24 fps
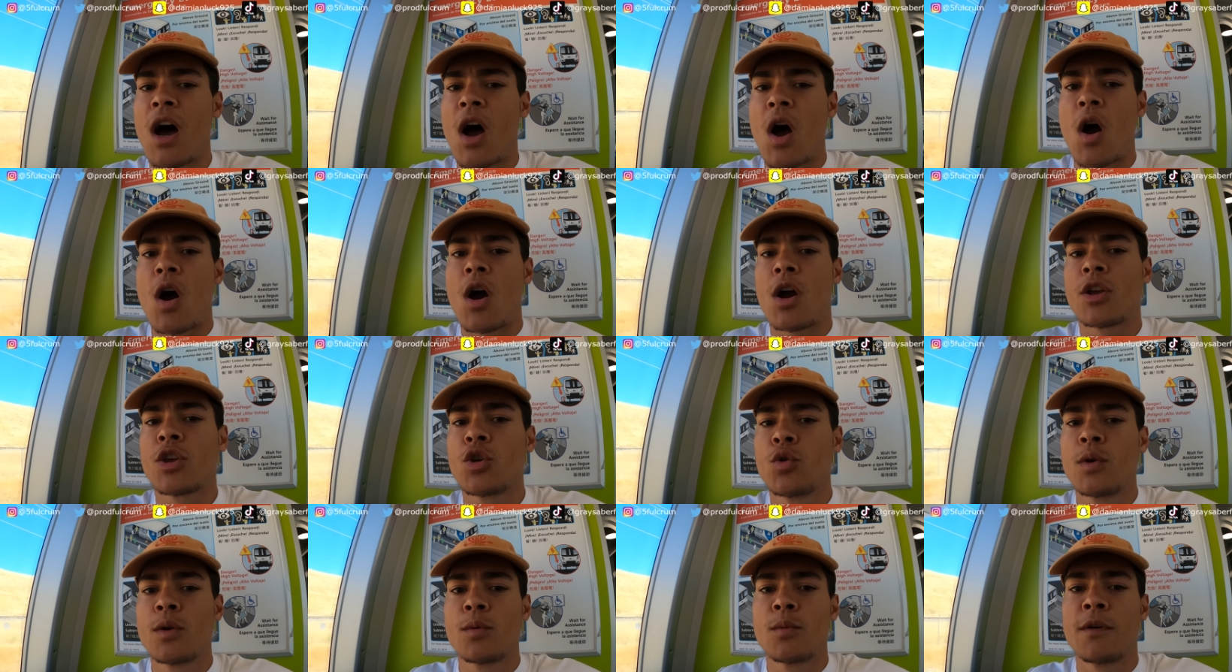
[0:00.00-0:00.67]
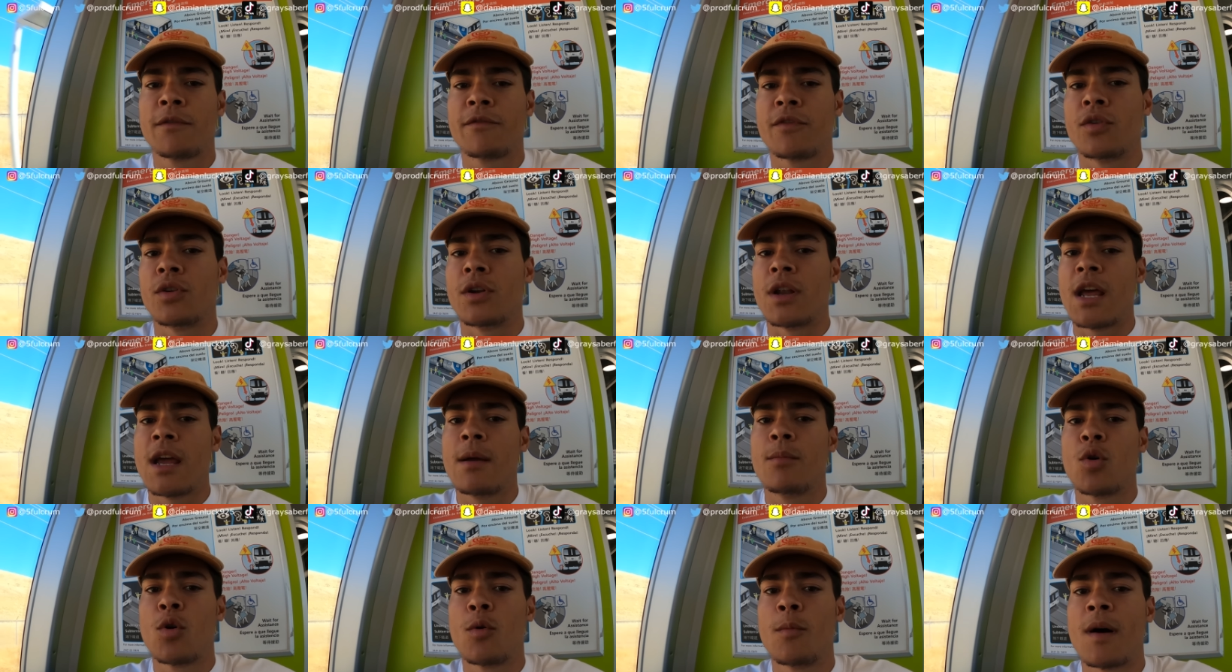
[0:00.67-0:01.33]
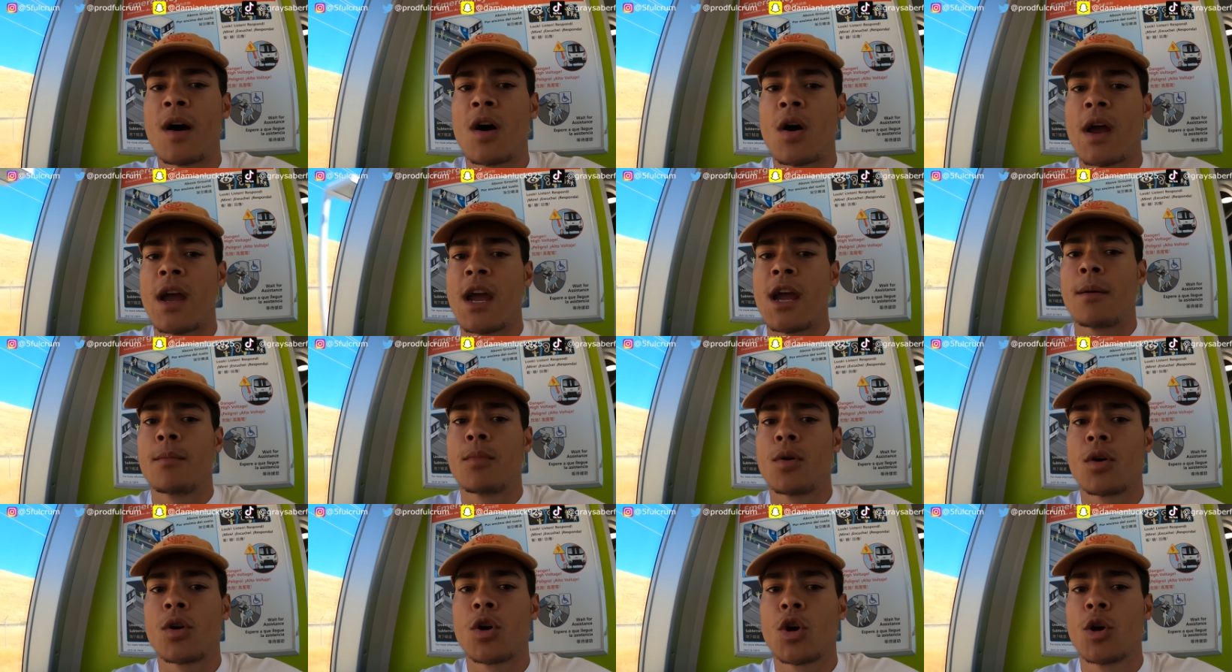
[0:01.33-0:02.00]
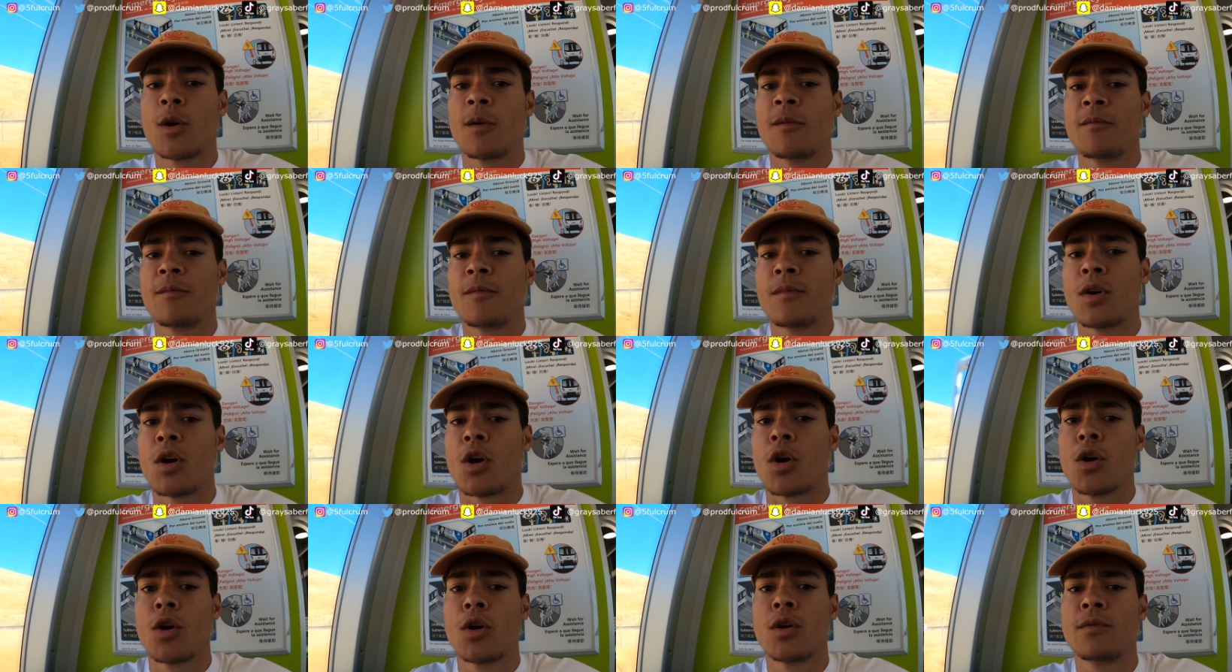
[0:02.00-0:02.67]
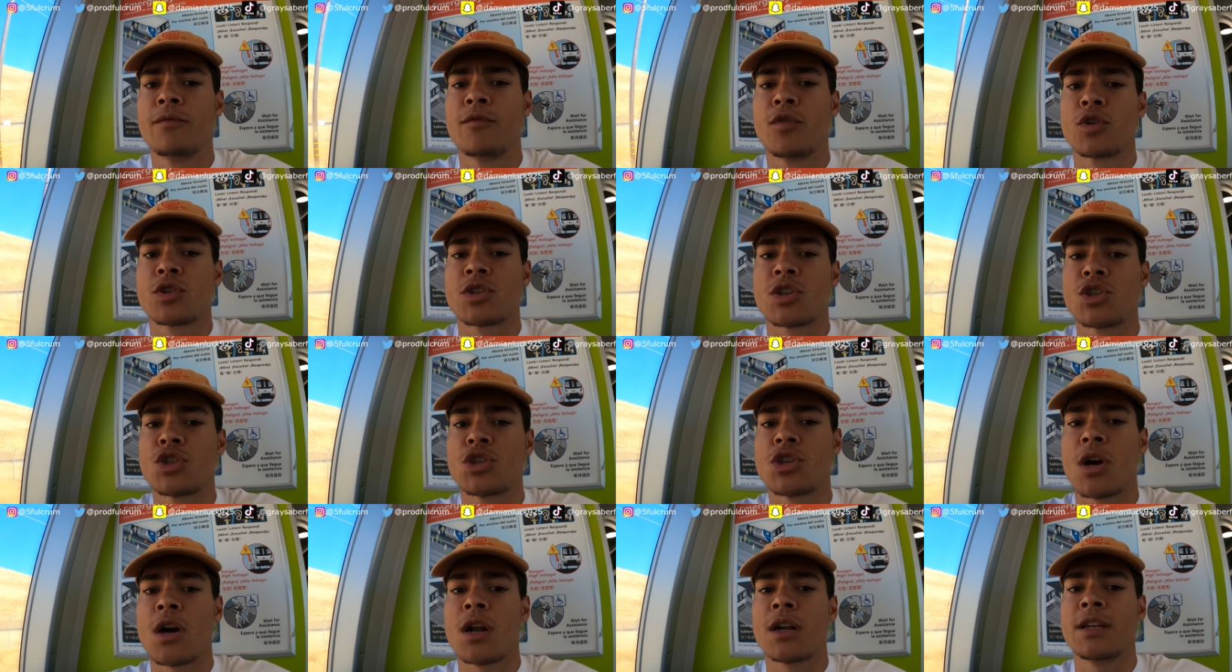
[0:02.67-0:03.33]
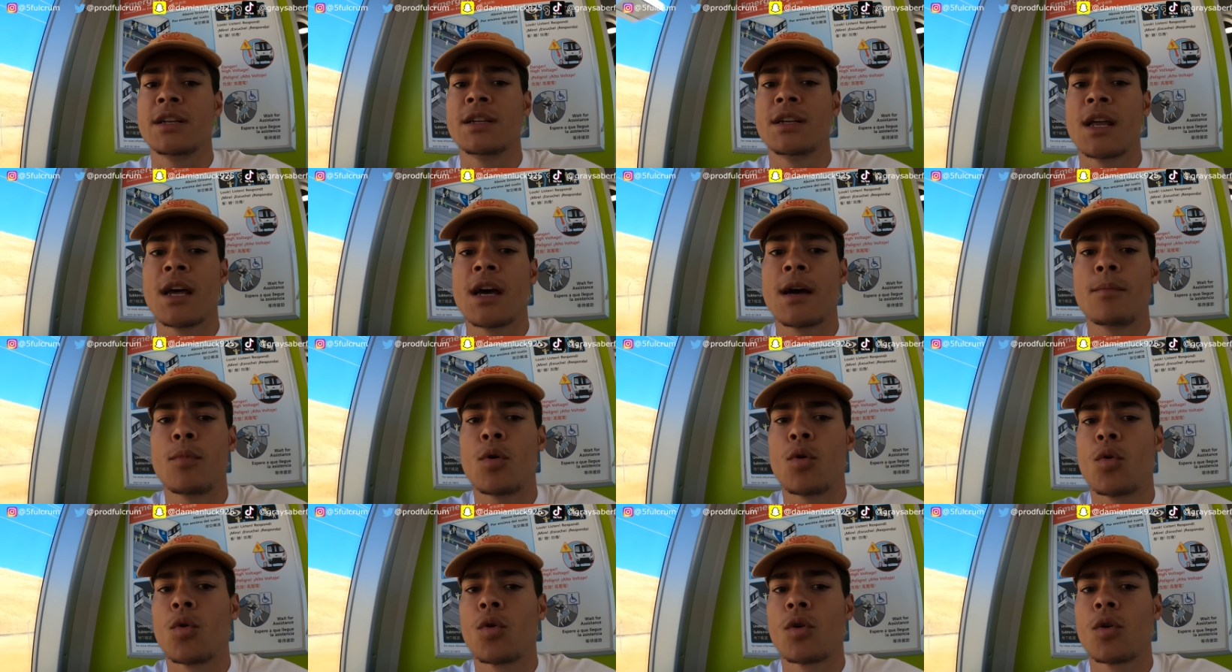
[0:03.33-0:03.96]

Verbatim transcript: not arguing with your neighbor about Amber Heard versus Johnny Depp,